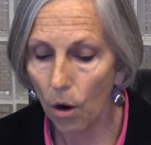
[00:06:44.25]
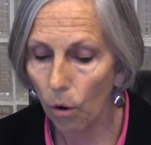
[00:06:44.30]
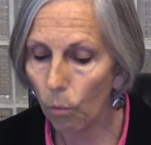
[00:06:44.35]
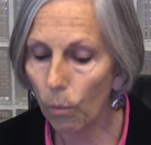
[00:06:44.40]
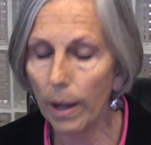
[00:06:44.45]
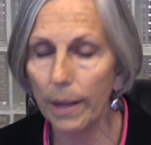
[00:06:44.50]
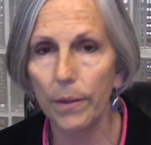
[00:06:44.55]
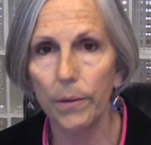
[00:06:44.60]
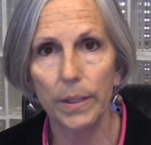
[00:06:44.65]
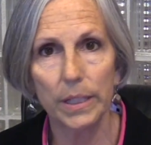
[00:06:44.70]

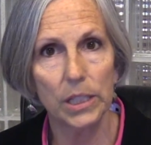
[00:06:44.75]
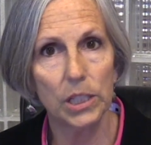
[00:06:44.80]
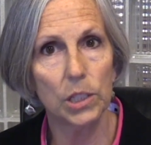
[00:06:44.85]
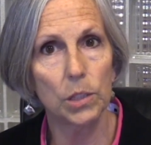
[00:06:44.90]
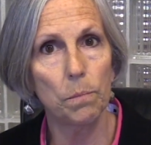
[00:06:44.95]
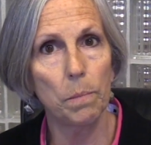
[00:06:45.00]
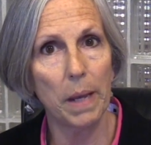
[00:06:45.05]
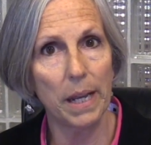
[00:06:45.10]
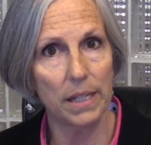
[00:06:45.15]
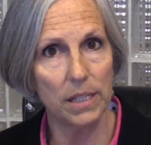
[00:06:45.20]
whether it's
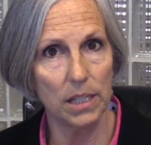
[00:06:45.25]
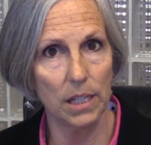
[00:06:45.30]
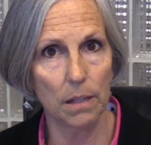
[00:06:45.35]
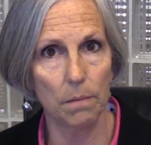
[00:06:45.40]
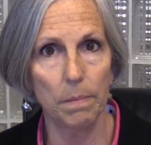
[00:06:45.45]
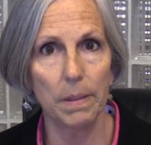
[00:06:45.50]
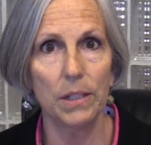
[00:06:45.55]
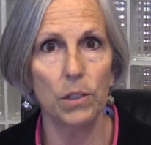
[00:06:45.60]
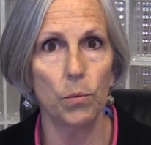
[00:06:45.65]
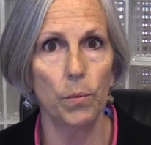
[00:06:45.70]

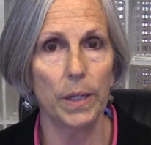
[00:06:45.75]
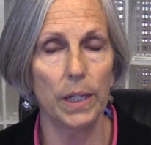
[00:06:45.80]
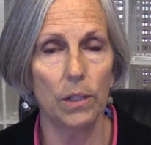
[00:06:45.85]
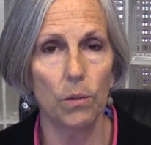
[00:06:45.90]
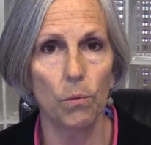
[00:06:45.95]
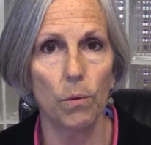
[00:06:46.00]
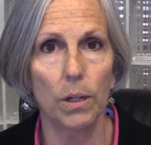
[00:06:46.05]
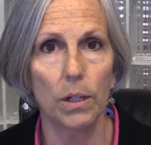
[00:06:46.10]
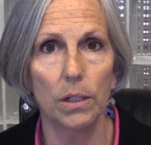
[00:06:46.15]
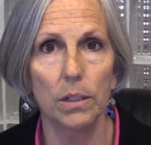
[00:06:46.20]
spacing
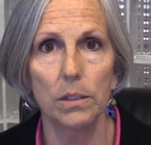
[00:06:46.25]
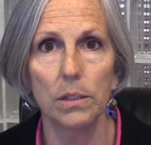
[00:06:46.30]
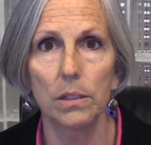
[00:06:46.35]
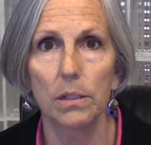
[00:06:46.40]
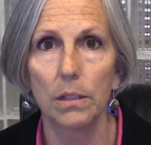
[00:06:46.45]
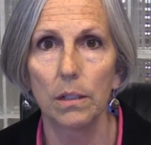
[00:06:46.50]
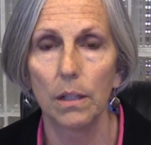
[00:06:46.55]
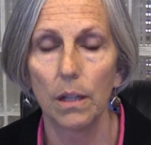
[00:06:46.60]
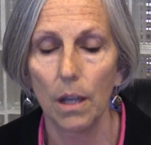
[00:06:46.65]
between words,